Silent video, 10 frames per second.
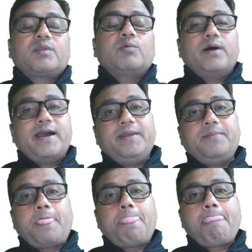Why?
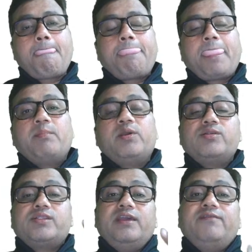
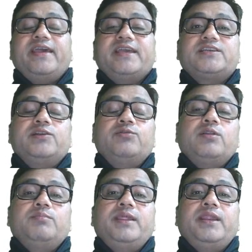Because if
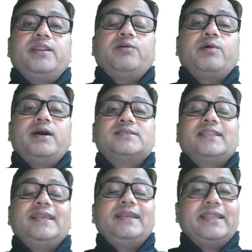extradural bleed requires an
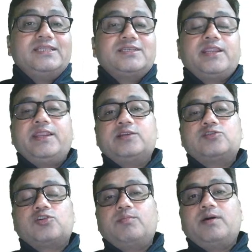intense cranial
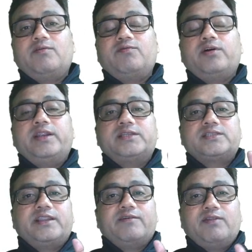trauma for its
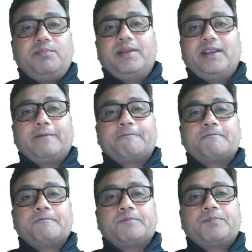development,
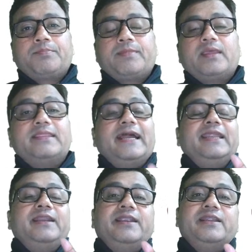that
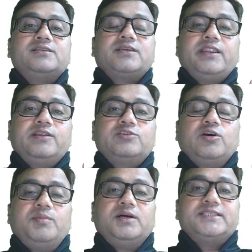intense cranial
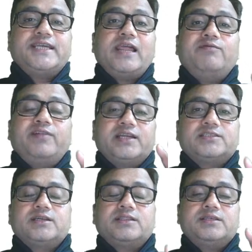trauma shall
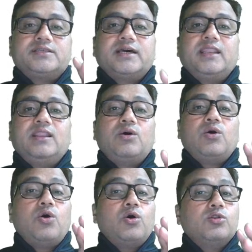fracture the skull
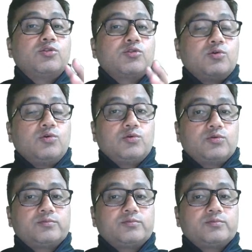also.